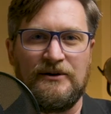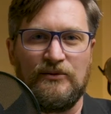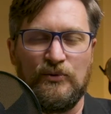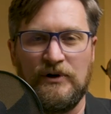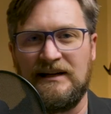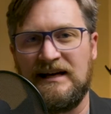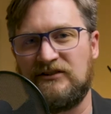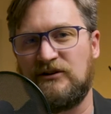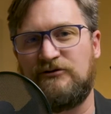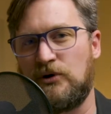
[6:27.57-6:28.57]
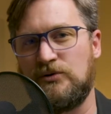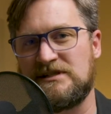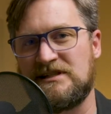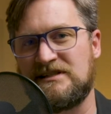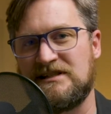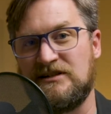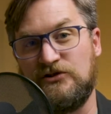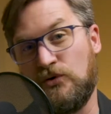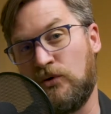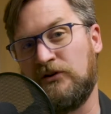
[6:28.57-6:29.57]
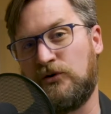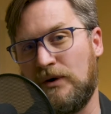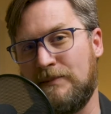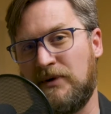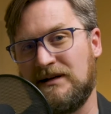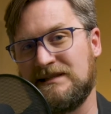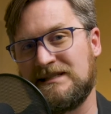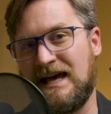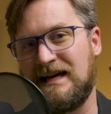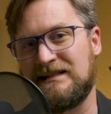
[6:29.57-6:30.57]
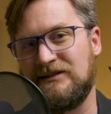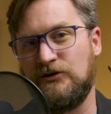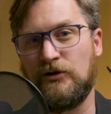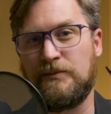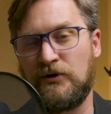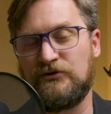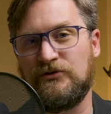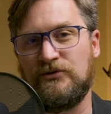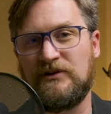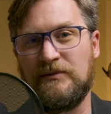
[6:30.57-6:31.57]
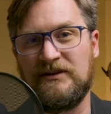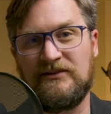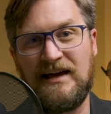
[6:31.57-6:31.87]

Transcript: Really, as a photo assistant, you're the grip on set. You're the person who's going to be